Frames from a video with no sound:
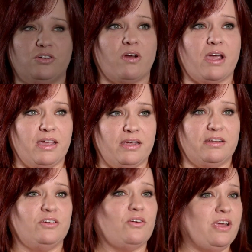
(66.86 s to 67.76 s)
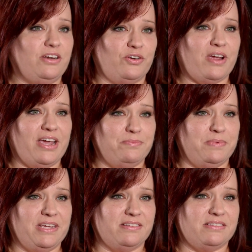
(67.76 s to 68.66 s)
cried and cried and cried
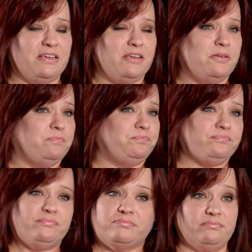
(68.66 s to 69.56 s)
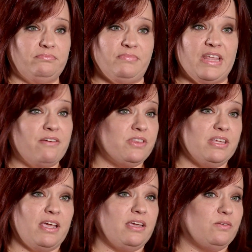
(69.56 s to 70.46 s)
because
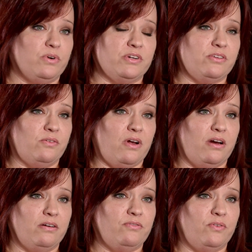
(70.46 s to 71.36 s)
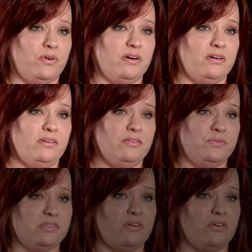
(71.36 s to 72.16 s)
everything I had worked so hard for was